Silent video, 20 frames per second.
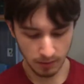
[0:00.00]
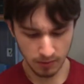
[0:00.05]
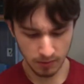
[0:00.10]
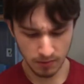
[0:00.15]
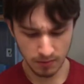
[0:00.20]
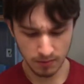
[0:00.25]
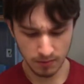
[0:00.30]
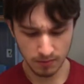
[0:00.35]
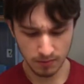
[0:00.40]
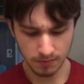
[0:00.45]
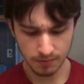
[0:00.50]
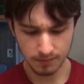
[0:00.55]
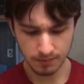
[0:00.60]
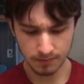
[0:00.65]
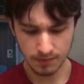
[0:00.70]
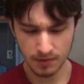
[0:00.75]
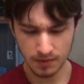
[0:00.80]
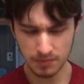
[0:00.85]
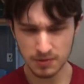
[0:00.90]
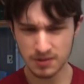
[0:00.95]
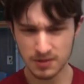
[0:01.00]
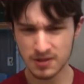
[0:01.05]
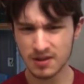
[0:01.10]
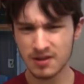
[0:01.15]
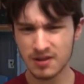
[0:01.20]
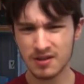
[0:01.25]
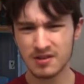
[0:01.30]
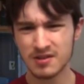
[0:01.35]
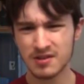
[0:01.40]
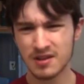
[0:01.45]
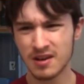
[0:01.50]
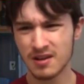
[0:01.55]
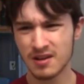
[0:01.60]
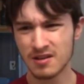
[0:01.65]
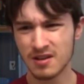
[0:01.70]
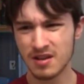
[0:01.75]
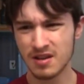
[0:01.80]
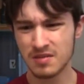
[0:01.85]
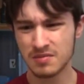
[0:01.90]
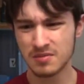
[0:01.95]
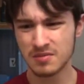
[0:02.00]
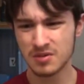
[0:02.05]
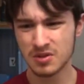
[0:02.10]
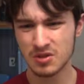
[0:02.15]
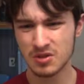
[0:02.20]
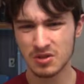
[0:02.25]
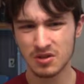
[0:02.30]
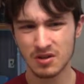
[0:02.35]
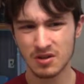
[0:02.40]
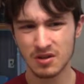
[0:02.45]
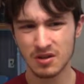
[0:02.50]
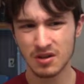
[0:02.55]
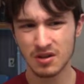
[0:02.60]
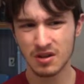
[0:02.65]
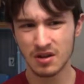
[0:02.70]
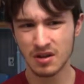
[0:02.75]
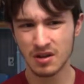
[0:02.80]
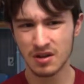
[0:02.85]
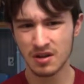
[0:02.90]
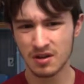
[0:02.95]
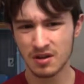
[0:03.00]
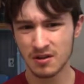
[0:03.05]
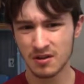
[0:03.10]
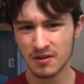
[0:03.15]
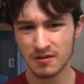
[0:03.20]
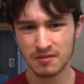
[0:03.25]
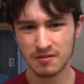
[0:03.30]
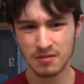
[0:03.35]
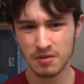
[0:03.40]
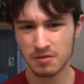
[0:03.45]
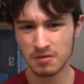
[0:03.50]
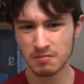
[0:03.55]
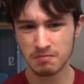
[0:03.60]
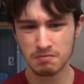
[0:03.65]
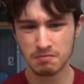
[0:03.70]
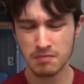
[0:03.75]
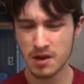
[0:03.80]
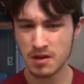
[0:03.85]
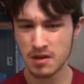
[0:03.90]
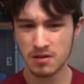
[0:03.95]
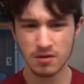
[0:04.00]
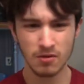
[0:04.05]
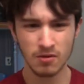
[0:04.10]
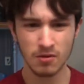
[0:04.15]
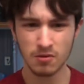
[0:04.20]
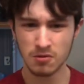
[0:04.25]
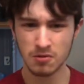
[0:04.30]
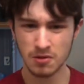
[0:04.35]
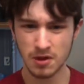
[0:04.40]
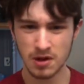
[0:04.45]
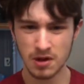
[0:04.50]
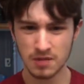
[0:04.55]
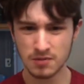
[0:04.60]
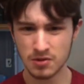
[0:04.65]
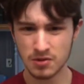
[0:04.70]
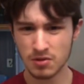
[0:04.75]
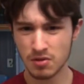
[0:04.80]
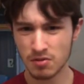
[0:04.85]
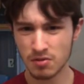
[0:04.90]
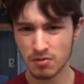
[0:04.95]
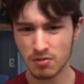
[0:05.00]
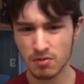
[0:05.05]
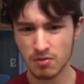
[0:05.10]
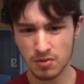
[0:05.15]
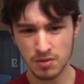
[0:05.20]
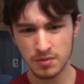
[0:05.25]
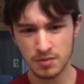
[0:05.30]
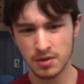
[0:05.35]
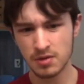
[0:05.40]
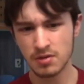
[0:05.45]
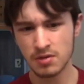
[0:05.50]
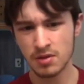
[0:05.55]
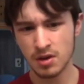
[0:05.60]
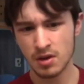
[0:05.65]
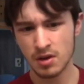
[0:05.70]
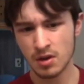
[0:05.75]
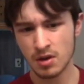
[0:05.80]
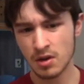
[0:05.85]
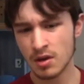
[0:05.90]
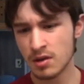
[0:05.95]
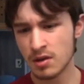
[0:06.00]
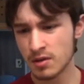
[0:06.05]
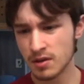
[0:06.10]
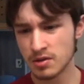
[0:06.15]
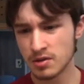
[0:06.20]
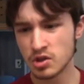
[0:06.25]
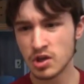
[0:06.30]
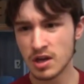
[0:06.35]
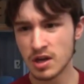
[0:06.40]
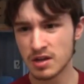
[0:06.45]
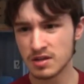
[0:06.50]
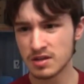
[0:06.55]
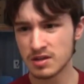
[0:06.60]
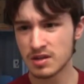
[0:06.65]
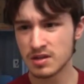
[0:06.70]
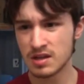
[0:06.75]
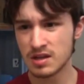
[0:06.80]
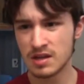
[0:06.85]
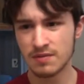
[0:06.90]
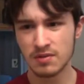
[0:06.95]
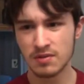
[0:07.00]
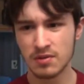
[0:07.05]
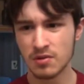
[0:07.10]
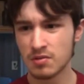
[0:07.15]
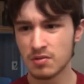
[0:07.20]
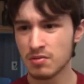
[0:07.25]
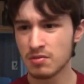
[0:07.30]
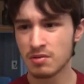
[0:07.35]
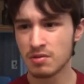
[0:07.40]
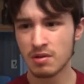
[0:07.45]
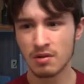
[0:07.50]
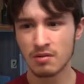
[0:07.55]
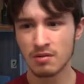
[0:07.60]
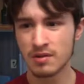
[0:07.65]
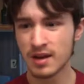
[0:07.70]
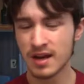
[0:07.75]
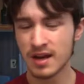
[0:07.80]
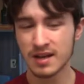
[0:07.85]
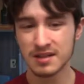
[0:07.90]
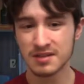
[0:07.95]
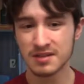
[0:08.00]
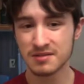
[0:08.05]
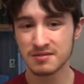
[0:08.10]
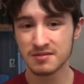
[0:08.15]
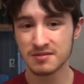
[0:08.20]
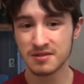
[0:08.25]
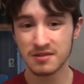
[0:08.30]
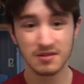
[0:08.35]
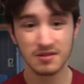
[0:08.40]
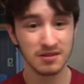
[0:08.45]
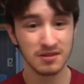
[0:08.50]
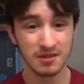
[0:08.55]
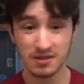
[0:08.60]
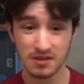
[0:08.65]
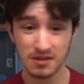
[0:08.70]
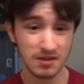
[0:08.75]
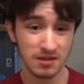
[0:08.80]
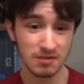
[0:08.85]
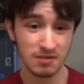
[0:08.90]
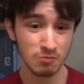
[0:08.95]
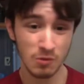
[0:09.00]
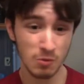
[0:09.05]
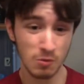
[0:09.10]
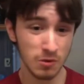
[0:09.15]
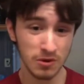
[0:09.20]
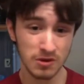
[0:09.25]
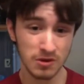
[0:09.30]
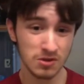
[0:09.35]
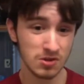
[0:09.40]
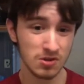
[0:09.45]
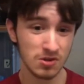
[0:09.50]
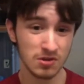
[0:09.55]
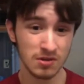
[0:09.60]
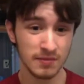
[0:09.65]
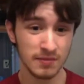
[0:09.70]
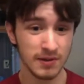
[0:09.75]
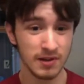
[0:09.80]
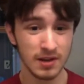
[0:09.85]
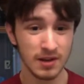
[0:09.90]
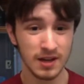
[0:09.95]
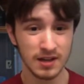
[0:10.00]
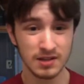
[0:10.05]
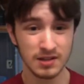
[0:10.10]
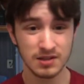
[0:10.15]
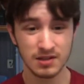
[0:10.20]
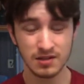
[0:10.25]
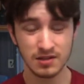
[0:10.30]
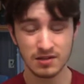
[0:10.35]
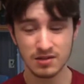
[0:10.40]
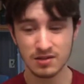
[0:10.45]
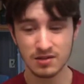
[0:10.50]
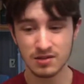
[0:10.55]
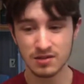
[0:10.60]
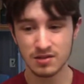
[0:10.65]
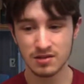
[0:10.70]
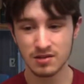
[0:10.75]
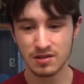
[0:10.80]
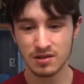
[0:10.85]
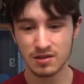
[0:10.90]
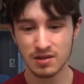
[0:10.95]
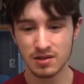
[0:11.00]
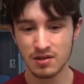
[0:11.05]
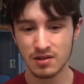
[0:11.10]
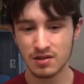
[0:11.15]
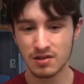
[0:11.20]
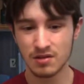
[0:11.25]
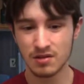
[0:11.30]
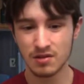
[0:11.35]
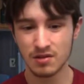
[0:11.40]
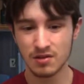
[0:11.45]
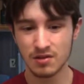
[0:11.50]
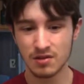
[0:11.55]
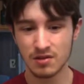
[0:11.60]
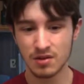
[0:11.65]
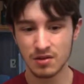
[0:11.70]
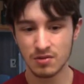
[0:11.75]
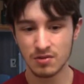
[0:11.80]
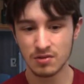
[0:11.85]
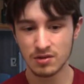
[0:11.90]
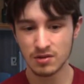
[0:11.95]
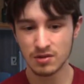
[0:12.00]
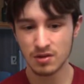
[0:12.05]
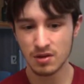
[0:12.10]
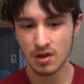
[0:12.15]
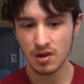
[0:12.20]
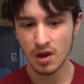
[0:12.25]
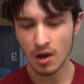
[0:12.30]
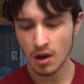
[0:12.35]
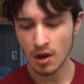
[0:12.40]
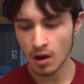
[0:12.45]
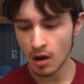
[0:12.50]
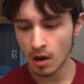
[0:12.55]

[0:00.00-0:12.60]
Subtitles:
And besides, At Games make their own games and throw them in the Genesis, even though they're not. We wouldn't consider them classics. They would say